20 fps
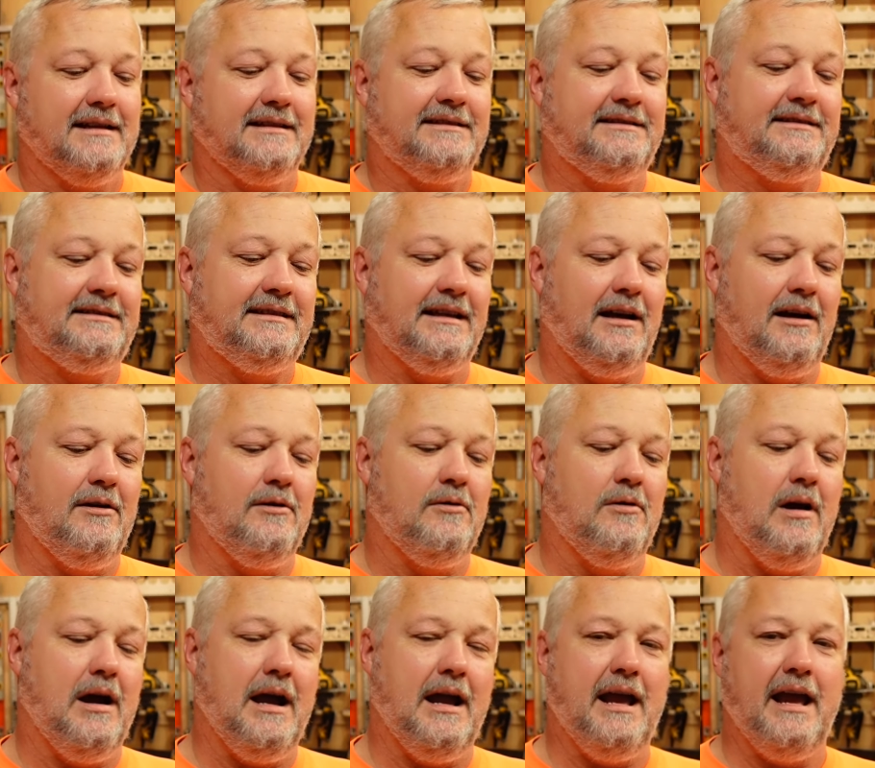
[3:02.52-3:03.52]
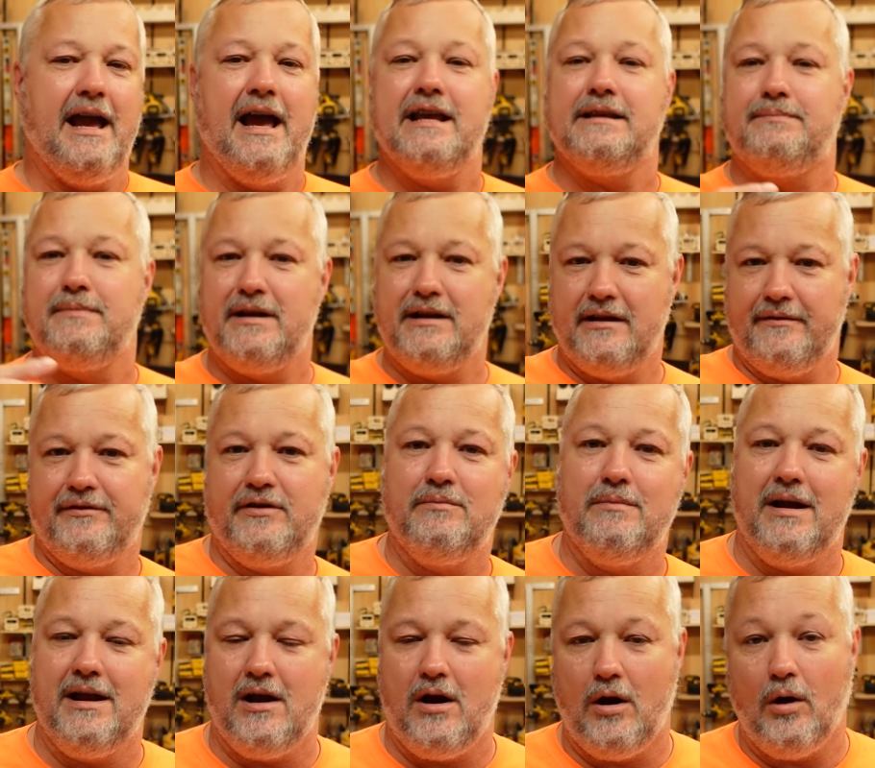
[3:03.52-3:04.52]
So, as many of you
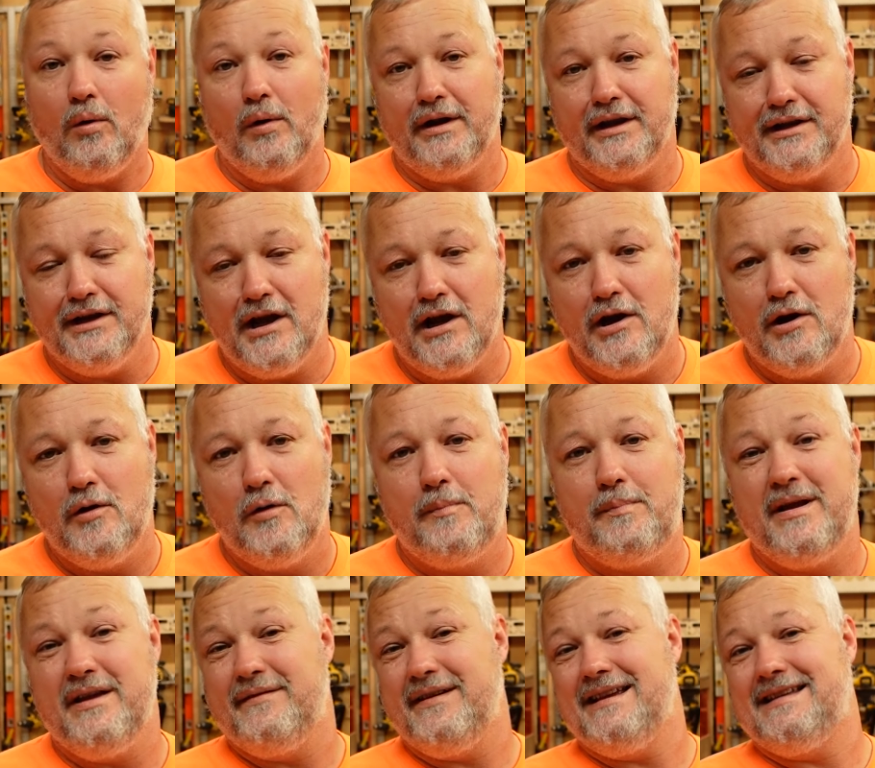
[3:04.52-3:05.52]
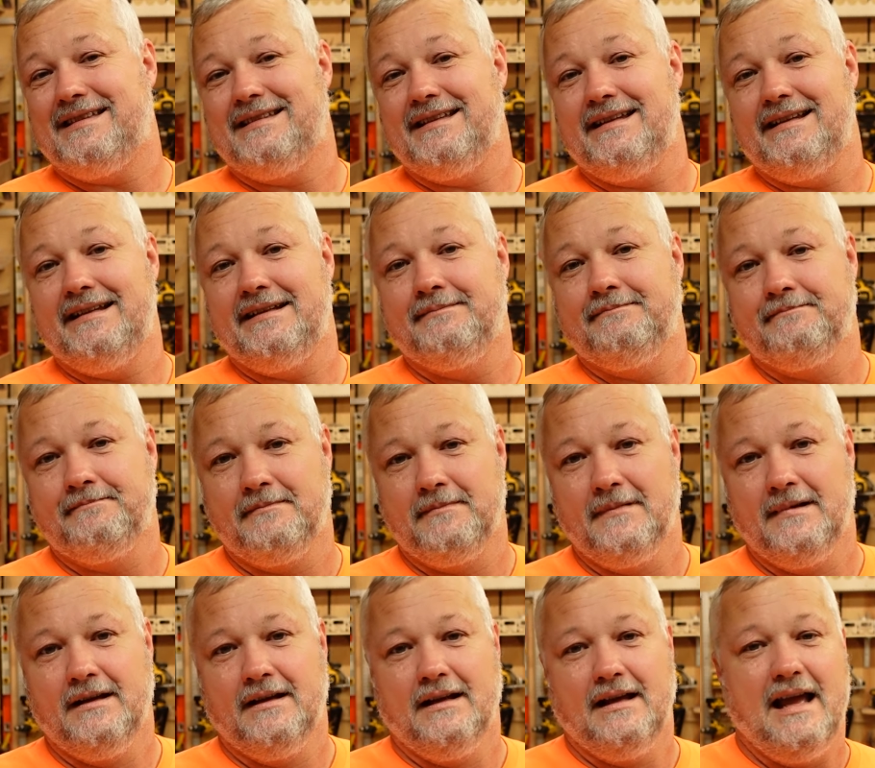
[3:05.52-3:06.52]
may already know, PVC,
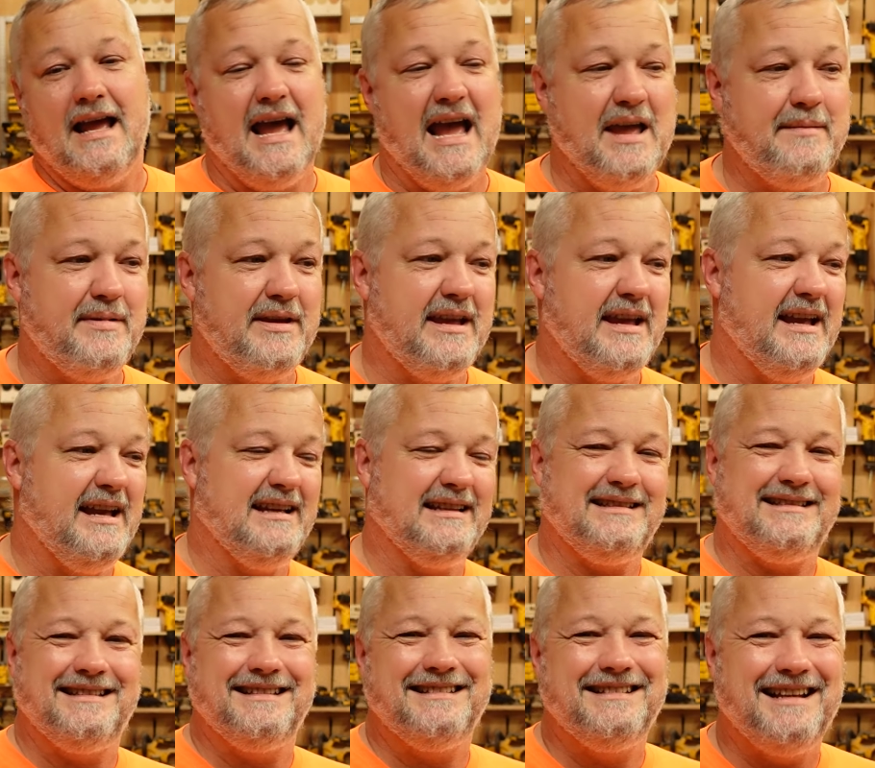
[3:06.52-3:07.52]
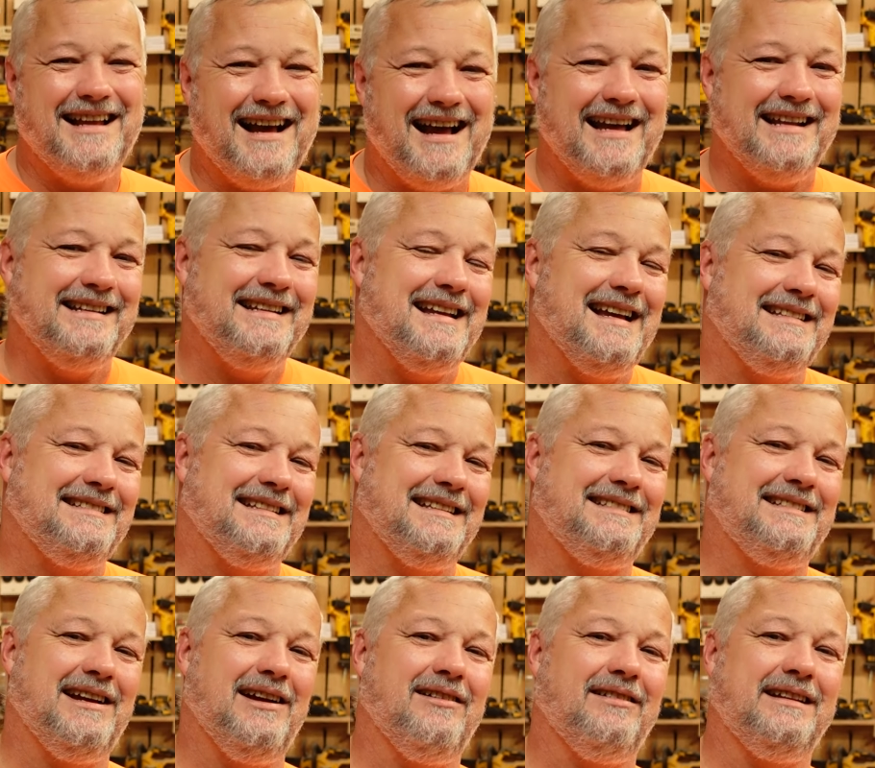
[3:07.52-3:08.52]
ABS, not
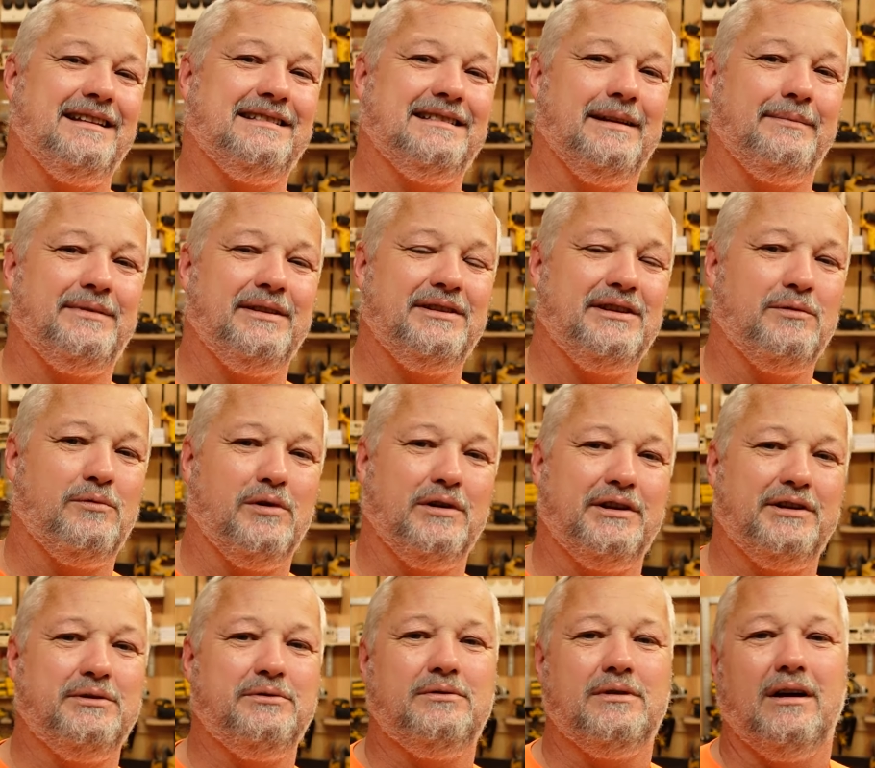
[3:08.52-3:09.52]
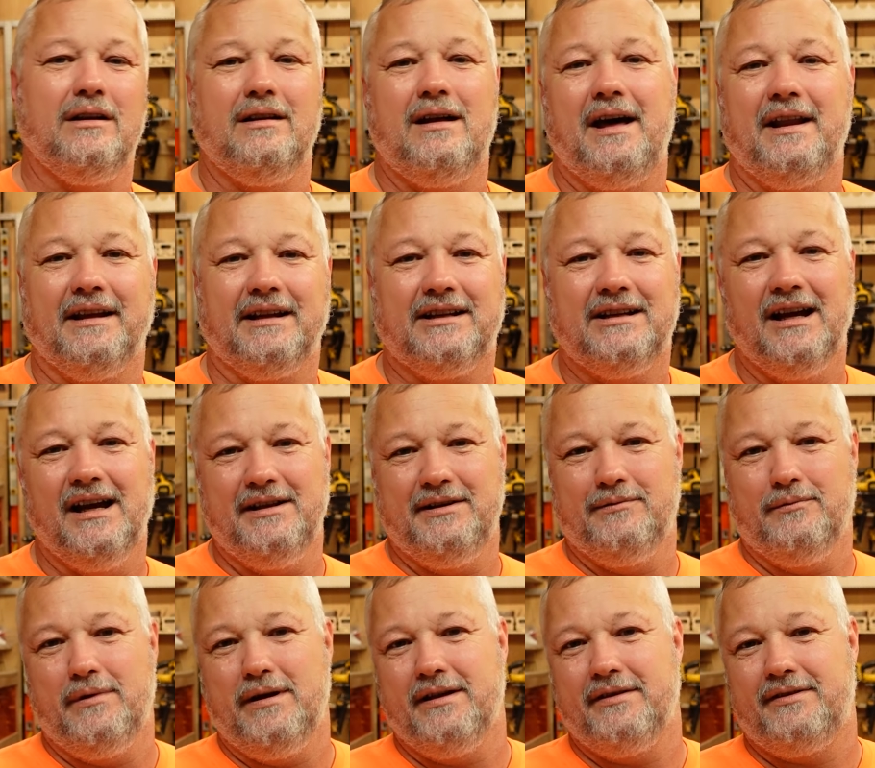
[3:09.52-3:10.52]
necessarily something you want to do a lot of
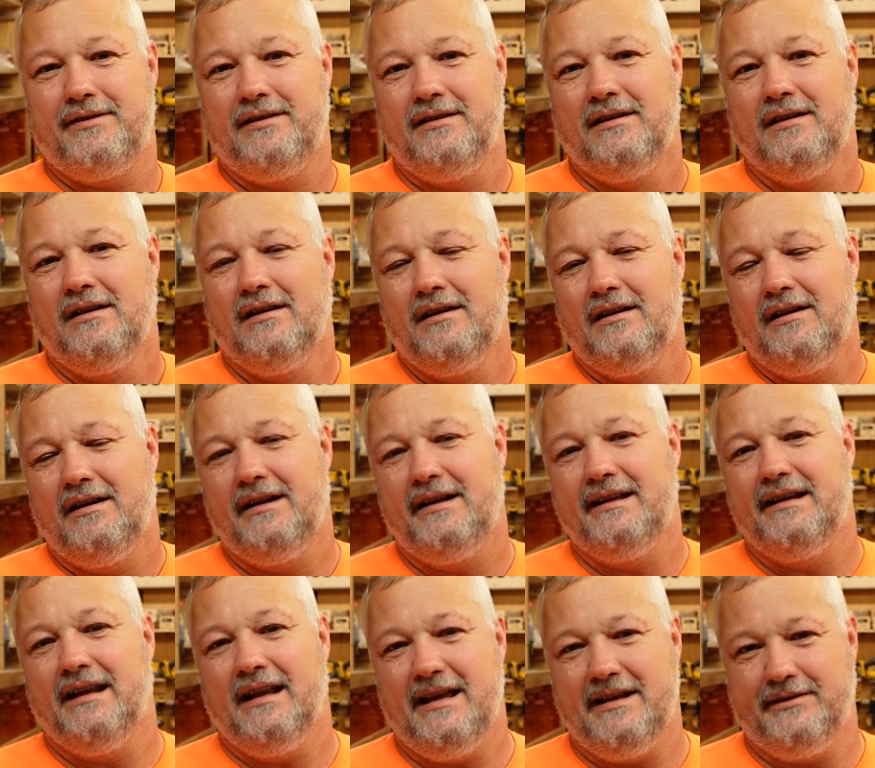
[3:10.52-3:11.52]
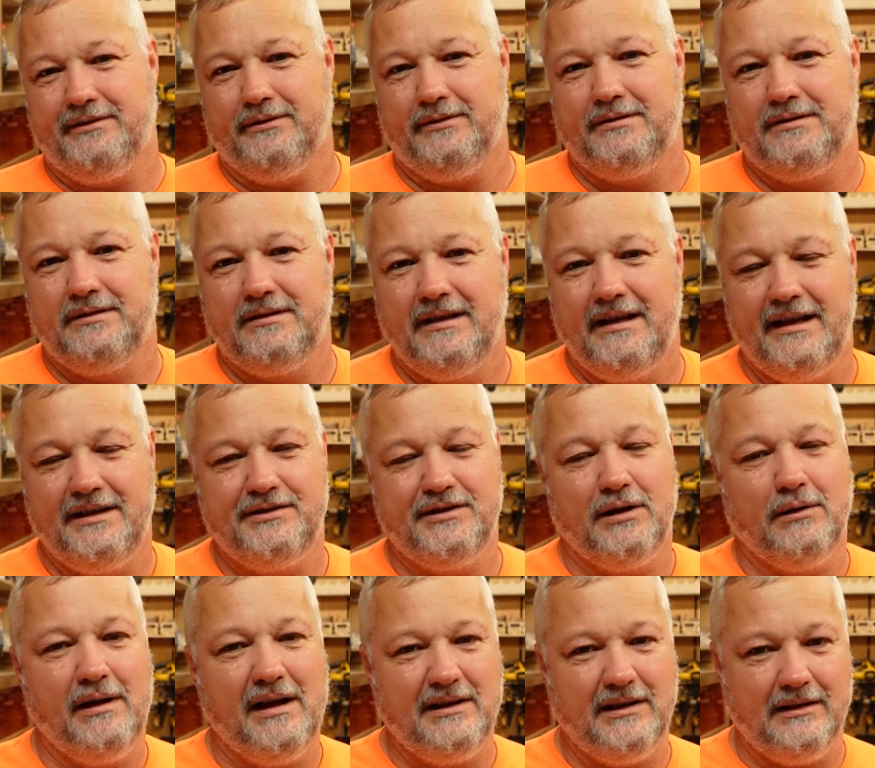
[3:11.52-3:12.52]
cutting with in lasers and
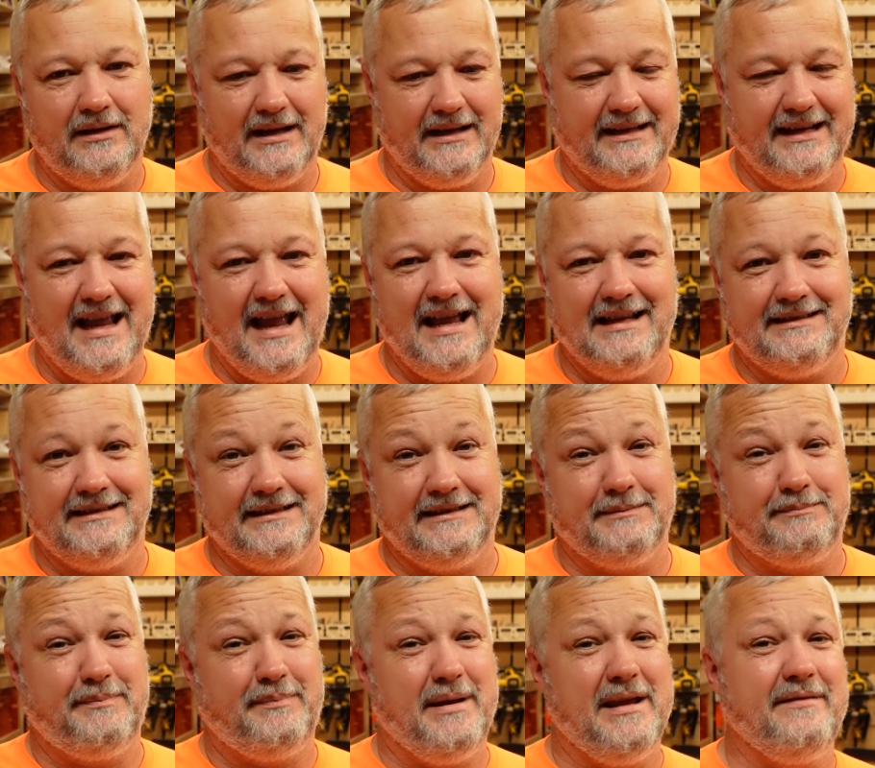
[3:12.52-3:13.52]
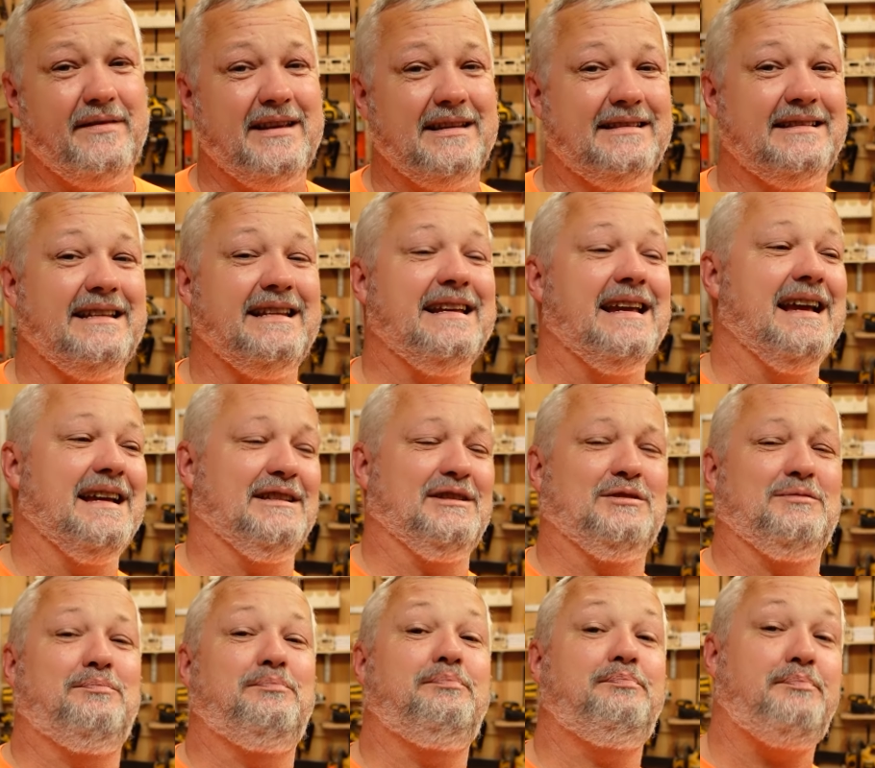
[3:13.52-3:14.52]
generating a lot of gases. PVC
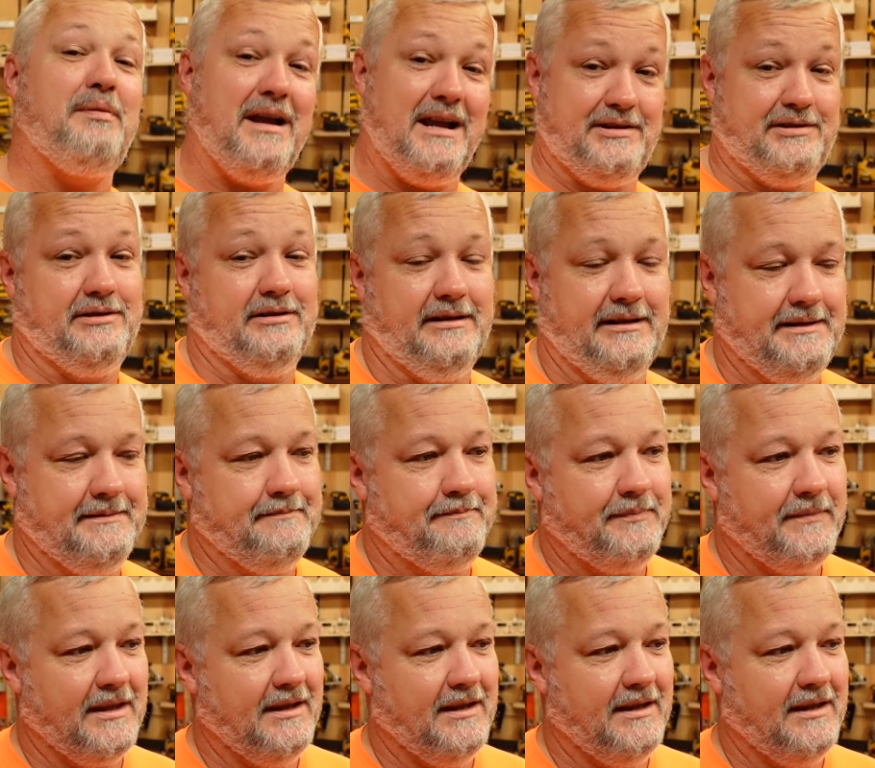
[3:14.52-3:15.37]
especially.